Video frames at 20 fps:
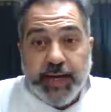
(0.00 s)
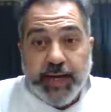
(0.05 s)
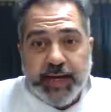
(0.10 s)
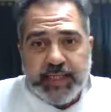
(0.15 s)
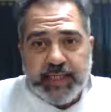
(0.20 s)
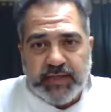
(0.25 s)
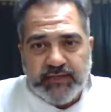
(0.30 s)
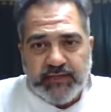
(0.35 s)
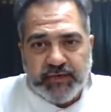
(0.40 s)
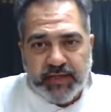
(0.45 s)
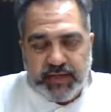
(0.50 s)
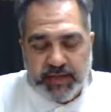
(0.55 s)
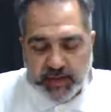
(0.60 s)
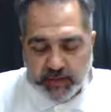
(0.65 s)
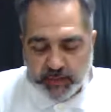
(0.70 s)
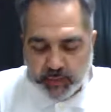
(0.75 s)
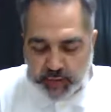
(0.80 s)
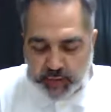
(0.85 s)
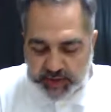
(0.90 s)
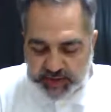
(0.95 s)
or
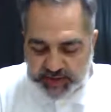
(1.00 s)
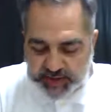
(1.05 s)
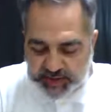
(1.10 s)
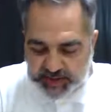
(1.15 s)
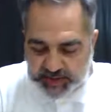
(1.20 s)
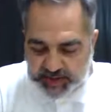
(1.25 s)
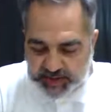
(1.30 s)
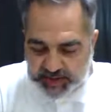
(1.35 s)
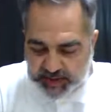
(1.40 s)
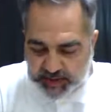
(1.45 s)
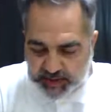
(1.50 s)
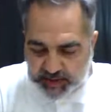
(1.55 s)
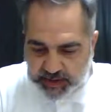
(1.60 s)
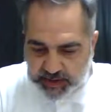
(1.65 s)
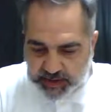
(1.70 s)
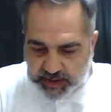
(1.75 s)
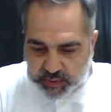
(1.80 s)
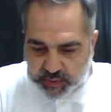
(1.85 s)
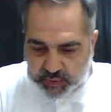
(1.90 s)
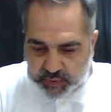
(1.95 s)
activate the policies
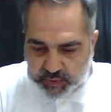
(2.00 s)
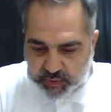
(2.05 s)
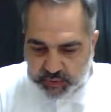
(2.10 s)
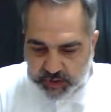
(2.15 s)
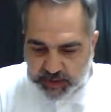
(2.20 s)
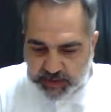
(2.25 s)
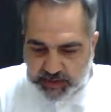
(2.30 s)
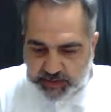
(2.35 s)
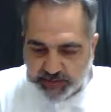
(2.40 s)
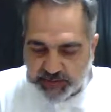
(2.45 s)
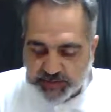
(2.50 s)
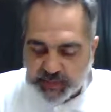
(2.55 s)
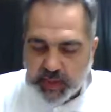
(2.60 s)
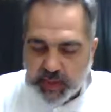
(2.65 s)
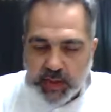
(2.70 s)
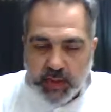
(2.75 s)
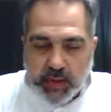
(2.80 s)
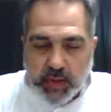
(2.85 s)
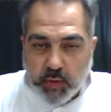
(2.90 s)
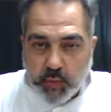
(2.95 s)
inside the school.
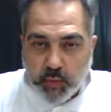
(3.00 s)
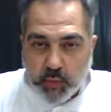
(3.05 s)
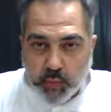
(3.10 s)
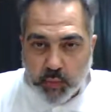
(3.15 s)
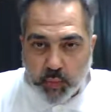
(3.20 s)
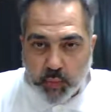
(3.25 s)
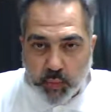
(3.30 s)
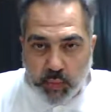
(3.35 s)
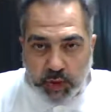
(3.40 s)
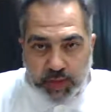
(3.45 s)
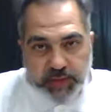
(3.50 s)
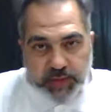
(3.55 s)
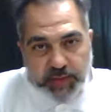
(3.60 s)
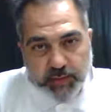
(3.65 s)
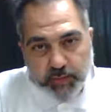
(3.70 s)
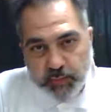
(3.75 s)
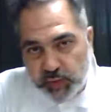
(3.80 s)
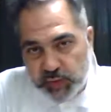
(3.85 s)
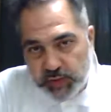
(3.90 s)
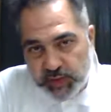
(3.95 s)

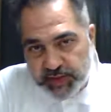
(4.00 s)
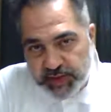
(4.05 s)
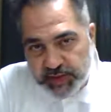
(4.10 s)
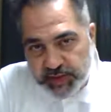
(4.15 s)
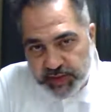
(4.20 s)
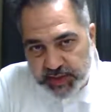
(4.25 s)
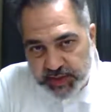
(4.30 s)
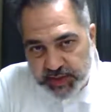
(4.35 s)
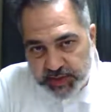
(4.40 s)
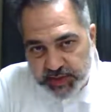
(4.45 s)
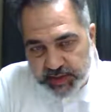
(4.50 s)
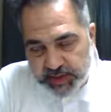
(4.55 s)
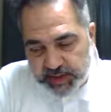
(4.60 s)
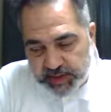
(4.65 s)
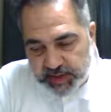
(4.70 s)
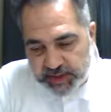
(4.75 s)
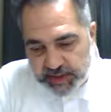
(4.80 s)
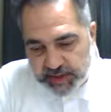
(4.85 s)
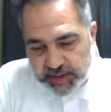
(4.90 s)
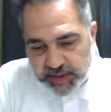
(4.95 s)
What the
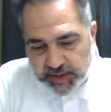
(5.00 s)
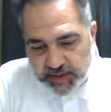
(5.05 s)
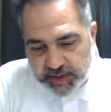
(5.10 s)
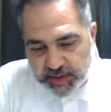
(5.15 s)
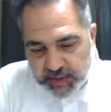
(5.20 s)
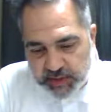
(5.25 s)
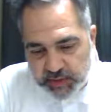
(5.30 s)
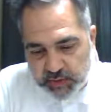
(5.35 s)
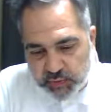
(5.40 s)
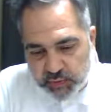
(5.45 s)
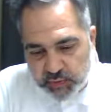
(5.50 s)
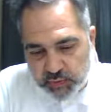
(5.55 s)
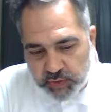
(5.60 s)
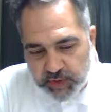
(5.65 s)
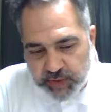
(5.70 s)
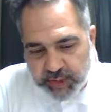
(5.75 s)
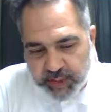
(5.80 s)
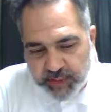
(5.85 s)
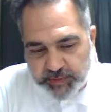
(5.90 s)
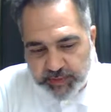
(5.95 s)
policies inside the school
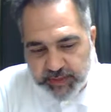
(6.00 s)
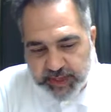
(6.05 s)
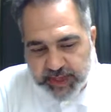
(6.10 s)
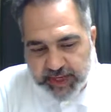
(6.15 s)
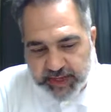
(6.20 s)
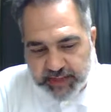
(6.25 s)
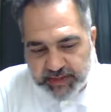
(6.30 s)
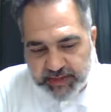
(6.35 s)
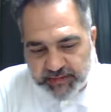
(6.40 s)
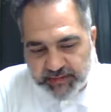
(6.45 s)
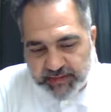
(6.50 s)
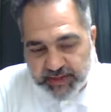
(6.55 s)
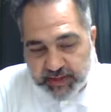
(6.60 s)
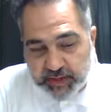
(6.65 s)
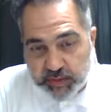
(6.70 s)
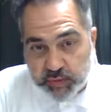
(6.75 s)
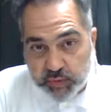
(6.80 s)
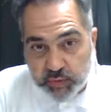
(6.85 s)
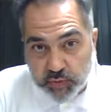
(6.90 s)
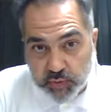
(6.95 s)
can be
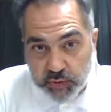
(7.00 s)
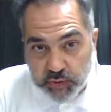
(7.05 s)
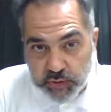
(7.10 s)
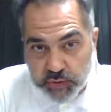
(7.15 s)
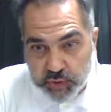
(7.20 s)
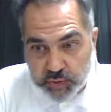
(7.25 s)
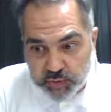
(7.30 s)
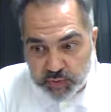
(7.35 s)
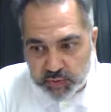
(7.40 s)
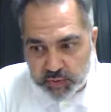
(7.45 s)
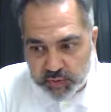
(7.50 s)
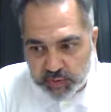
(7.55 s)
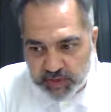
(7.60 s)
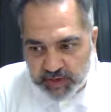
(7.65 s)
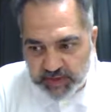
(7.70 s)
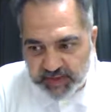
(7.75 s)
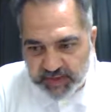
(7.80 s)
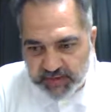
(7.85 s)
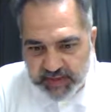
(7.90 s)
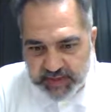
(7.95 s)
activated or issued or
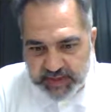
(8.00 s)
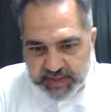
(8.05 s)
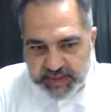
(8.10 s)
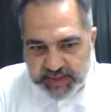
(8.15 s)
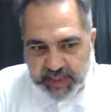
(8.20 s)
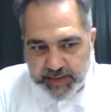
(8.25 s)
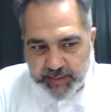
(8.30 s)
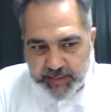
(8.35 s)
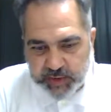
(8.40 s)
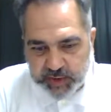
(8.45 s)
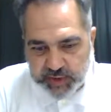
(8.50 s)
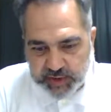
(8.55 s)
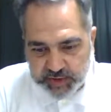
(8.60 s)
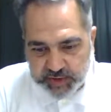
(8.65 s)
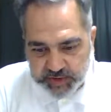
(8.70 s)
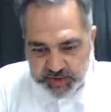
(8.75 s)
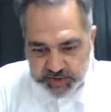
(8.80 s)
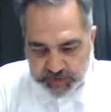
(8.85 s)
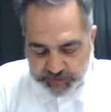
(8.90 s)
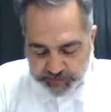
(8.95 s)
even established.